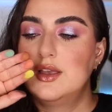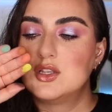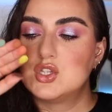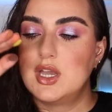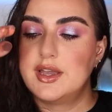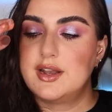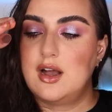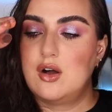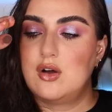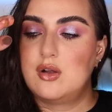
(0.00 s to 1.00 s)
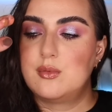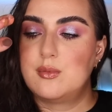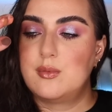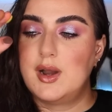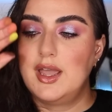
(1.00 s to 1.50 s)
Check it out
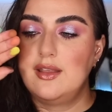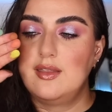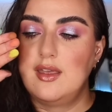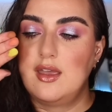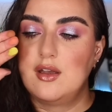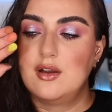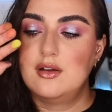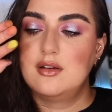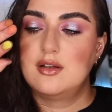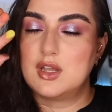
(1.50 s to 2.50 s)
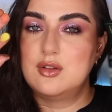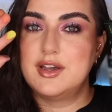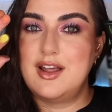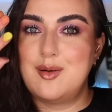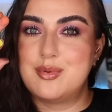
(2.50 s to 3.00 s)
right there. Look
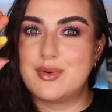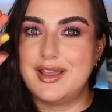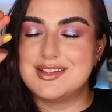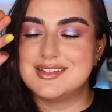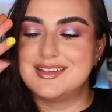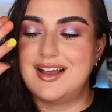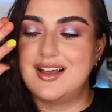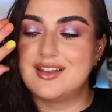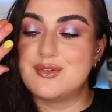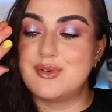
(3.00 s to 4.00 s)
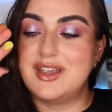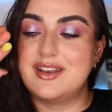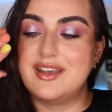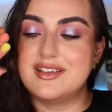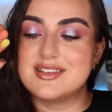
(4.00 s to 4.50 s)
at how bright that
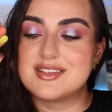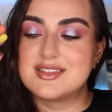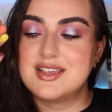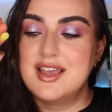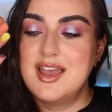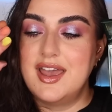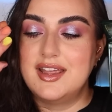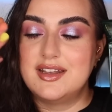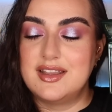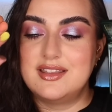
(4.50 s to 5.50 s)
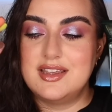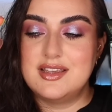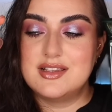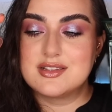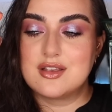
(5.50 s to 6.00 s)
green is. And
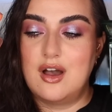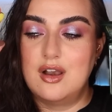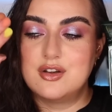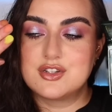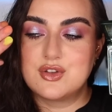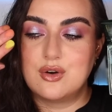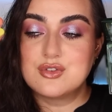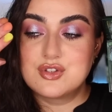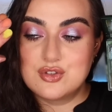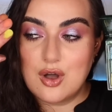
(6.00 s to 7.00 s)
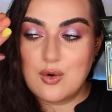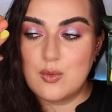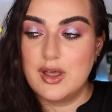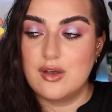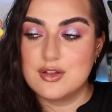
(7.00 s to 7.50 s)
these colors go so
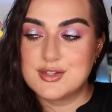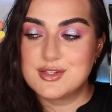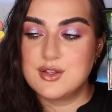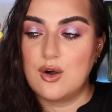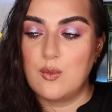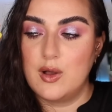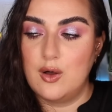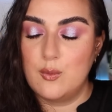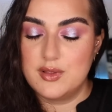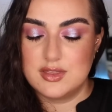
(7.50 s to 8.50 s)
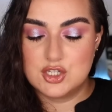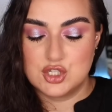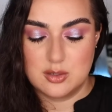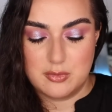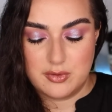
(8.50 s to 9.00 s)
well, so well with the
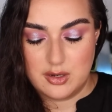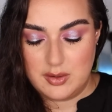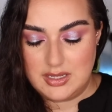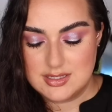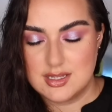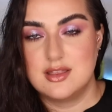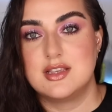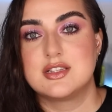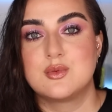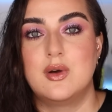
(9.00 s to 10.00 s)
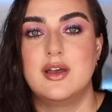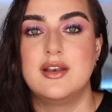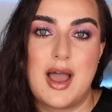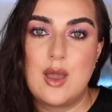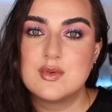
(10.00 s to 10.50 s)
shimmery greens in this
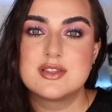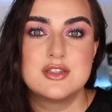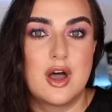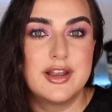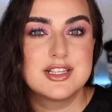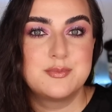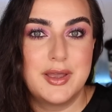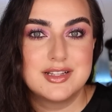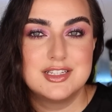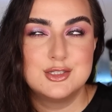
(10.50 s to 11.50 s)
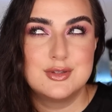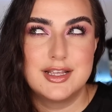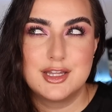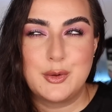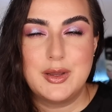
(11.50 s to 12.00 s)
one. I was not expecting to
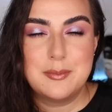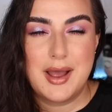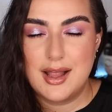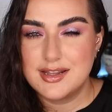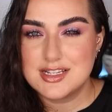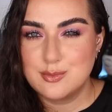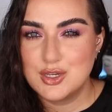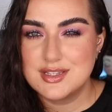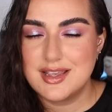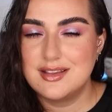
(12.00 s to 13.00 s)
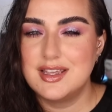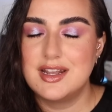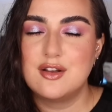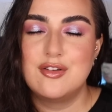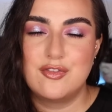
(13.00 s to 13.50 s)
like the green palette as much as I
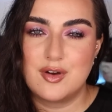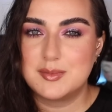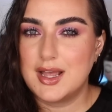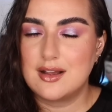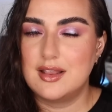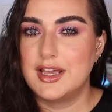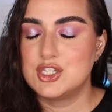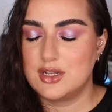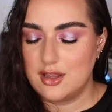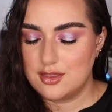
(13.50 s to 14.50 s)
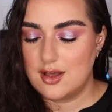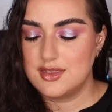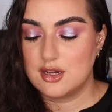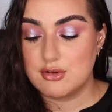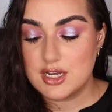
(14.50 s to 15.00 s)
did from that collection. I thought
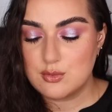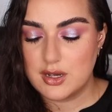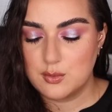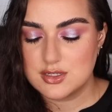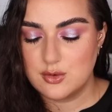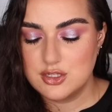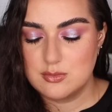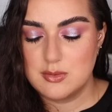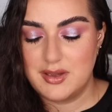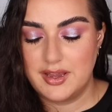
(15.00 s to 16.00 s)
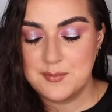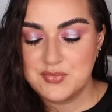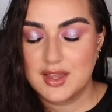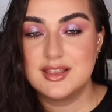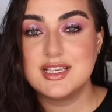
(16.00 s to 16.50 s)
the green one was going to be my
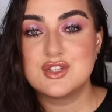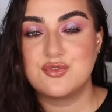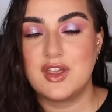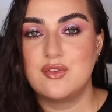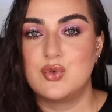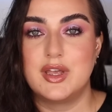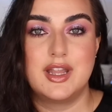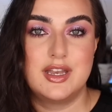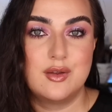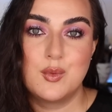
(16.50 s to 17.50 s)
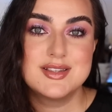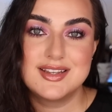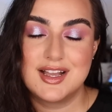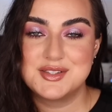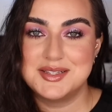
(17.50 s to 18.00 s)
least favorite and it
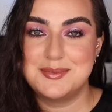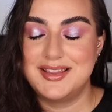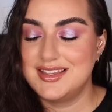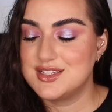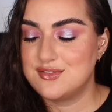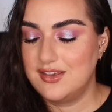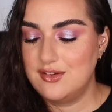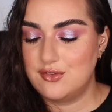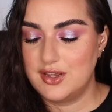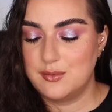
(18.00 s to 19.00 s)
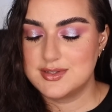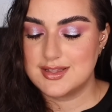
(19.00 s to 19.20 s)
wasn't actually my least favorite it was